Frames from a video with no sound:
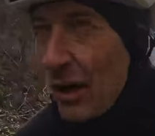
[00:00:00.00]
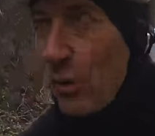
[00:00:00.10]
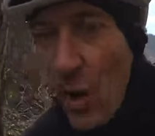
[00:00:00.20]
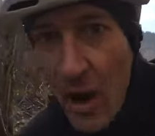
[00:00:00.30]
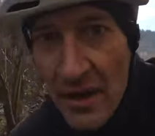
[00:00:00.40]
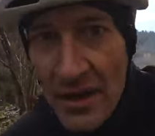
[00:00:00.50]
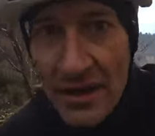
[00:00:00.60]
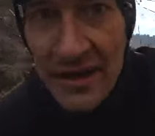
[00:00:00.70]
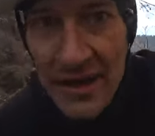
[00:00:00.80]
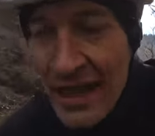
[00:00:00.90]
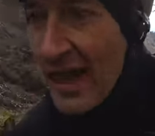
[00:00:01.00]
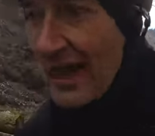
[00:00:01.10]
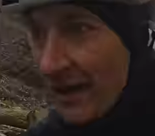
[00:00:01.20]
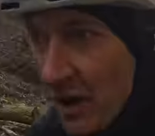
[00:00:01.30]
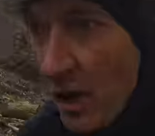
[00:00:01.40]
are won
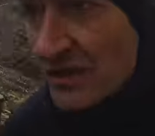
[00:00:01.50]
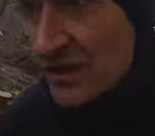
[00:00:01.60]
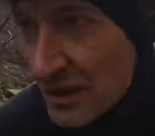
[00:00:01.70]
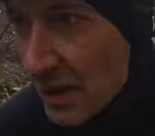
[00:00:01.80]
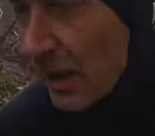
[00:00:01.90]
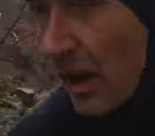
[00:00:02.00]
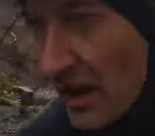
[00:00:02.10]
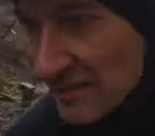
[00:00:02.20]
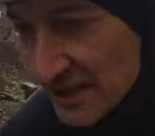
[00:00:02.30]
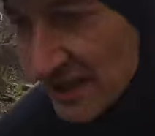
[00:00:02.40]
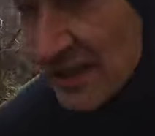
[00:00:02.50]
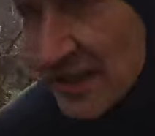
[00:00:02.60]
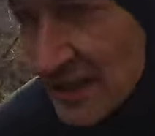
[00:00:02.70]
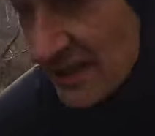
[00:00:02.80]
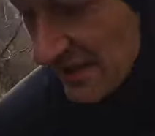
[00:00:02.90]
and lost on the climbs.
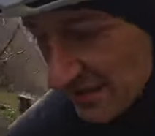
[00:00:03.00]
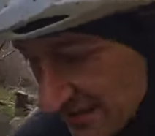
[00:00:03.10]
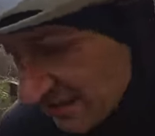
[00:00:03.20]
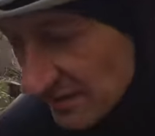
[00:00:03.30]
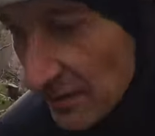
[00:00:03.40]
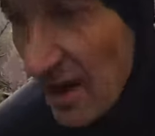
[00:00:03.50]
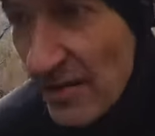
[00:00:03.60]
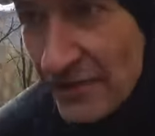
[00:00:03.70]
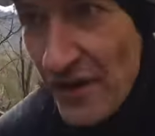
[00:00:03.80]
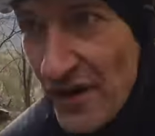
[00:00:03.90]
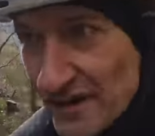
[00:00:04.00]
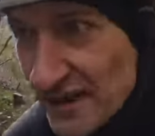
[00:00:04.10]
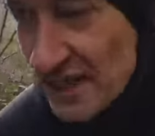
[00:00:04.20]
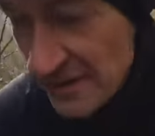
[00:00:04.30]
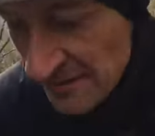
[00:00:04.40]
Let's do some climbing
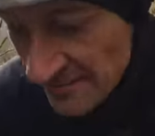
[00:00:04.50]
first.